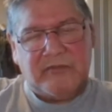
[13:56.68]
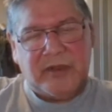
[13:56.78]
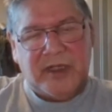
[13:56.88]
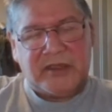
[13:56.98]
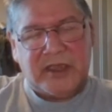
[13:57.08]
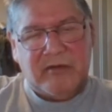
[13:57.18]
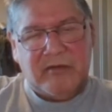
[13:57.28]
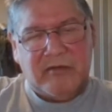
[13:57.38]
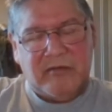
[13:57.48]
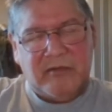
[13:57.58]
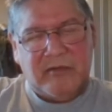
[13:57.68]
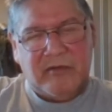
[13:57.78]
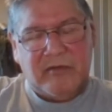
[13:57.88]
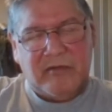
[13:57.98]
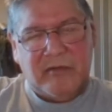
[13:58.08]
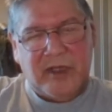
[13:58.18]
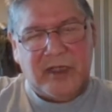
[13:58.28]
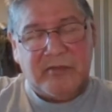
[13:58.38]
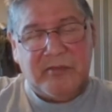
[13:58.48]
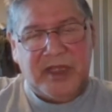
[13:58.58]
as a
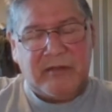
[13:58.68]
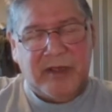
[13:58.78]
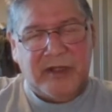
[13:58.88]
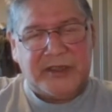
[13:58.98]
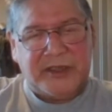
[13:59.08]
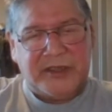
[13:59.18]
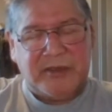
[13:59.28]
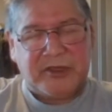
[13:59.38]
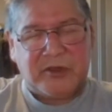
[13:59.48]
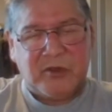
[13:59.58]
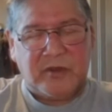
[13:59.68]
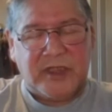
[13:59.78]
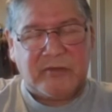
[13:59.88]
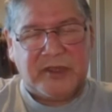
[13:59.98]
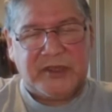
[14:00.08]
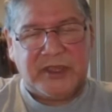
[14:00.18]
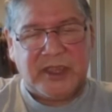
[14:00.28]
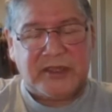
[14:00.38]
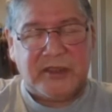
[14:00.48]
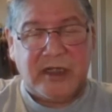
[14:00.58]
as a being of energy, she was told that when she
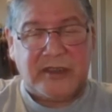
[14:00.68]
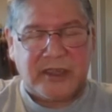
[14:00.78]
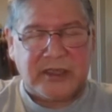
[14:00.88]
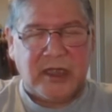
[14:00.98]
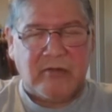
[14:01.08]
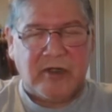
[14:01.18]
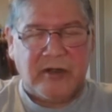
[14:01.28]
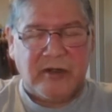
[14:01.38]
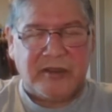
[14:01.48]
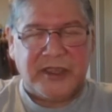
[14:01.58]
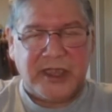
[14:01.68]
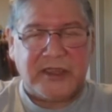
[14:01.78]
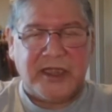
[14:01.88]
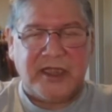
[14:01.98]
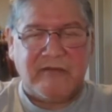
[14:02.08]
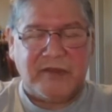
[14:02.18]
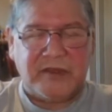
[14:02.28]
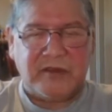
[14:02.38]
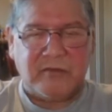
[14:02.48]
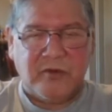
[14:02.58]
touched touched down on earth, she had to take a
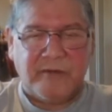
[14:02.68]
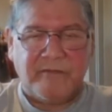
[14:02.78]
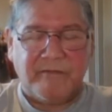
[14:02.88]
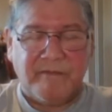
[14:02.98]
physical form.